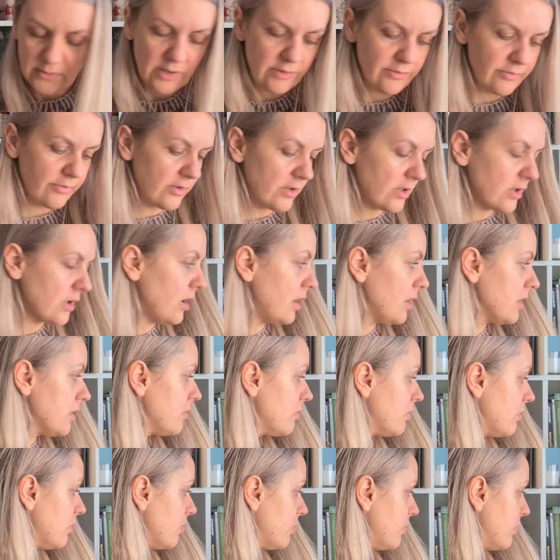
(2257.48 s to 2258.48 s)
forgot
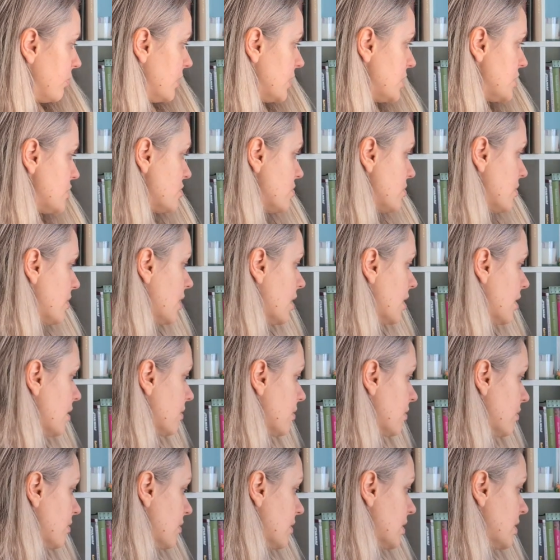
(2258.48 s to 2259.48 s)
which one.
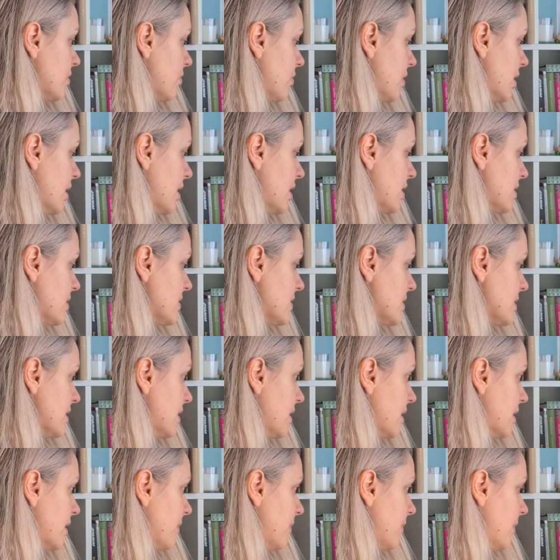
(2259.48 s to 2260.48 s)
What else did
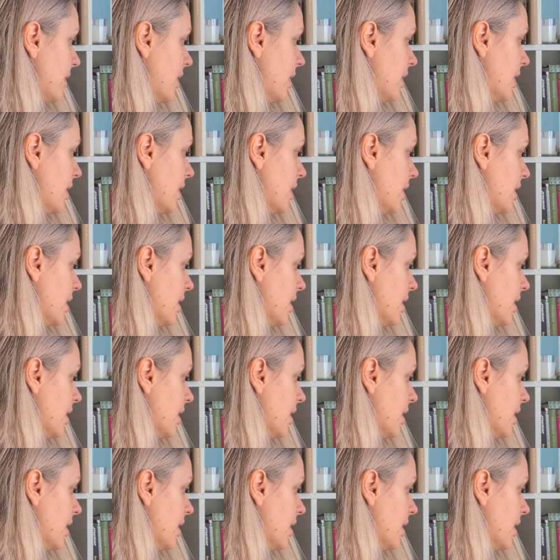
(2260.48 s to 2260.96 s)
I buy?